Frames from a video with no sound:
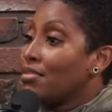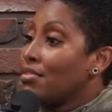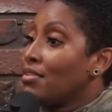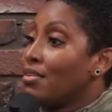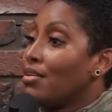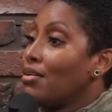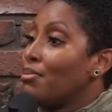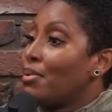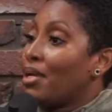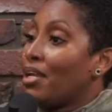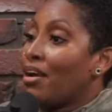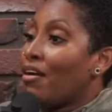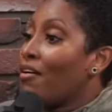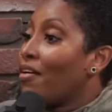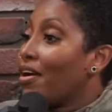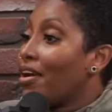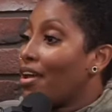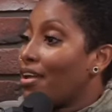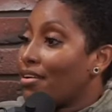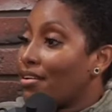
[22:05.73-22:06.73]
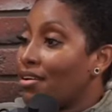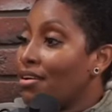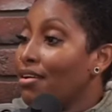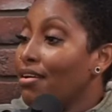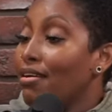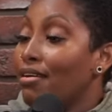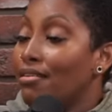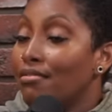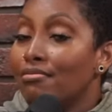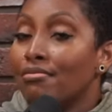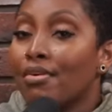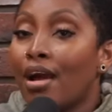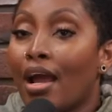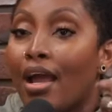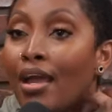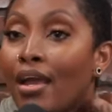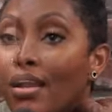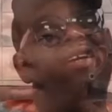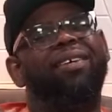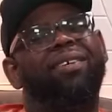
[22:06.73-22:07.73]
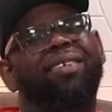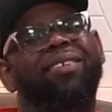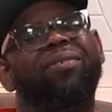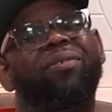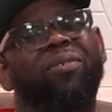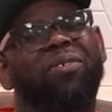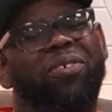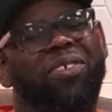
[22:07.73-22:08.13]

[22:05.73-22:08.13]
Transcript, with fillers: You know what I mean? I already had a kid, right?